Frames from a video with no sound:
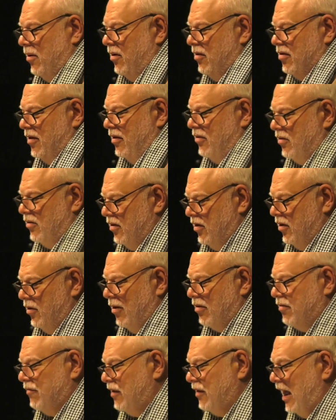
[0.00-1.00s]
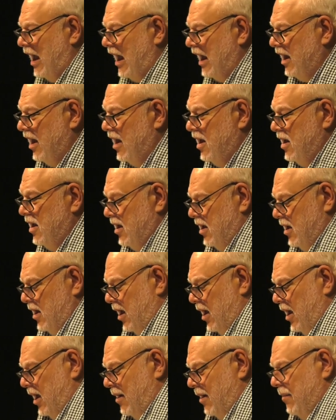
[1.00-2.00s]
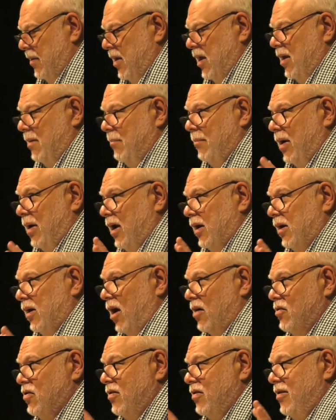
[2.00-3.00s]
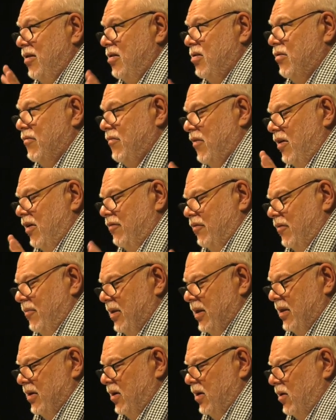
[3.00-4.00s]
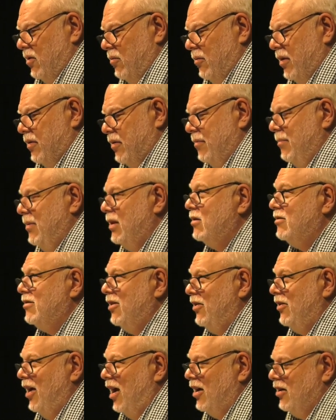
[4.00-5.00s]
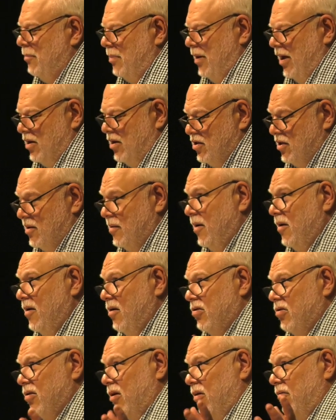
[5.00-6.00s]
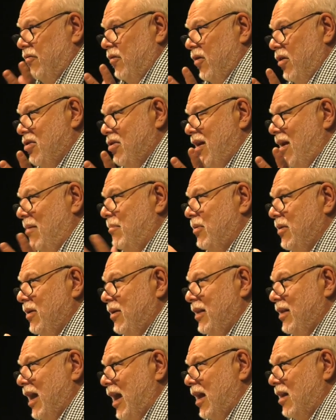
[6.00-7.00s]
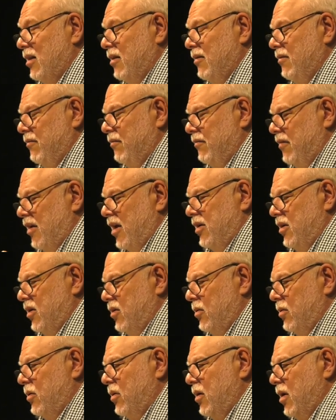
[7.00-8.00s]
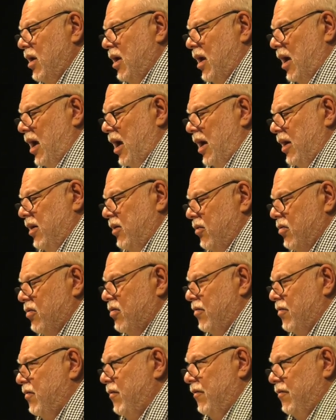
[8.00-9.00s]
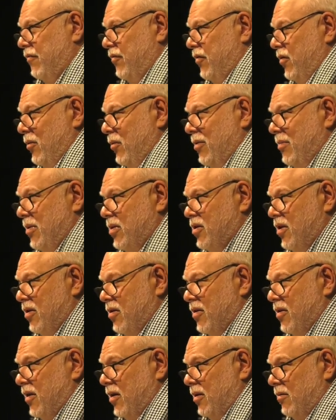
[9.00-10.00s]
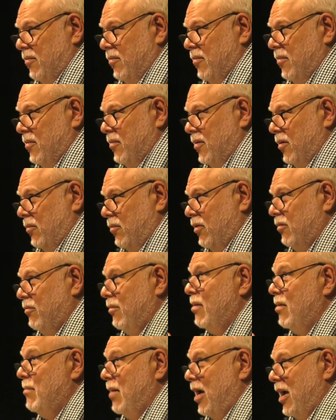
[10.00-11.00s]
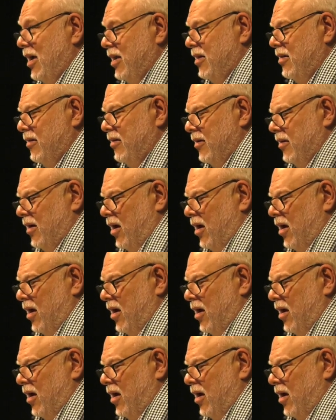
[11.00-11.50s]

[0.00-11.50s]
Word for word: or it's under the U.S. flag. Um, but Argentines are very familiar with military occupation. So, for example, in that venue, I used a few images that, that would remind